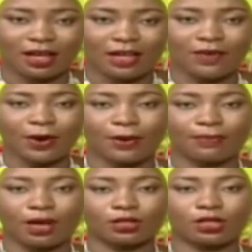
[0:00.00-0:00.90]

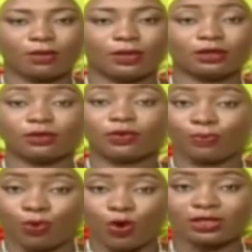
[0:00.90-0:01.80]
Iverem Solomon
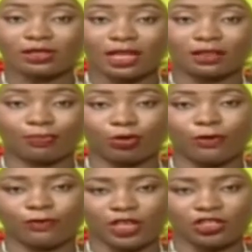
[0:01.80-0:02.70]
reports that the
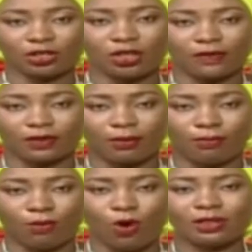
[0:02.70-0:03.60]
provision of the
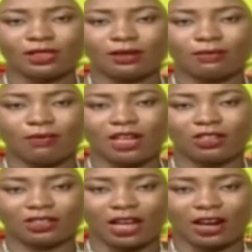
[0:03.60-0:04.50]

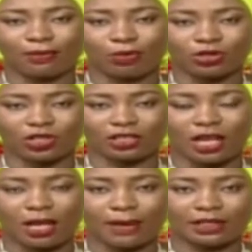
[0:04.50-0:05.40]
multi-million naira project
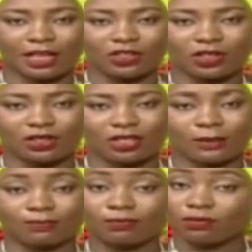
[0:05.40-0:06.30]
by the agency,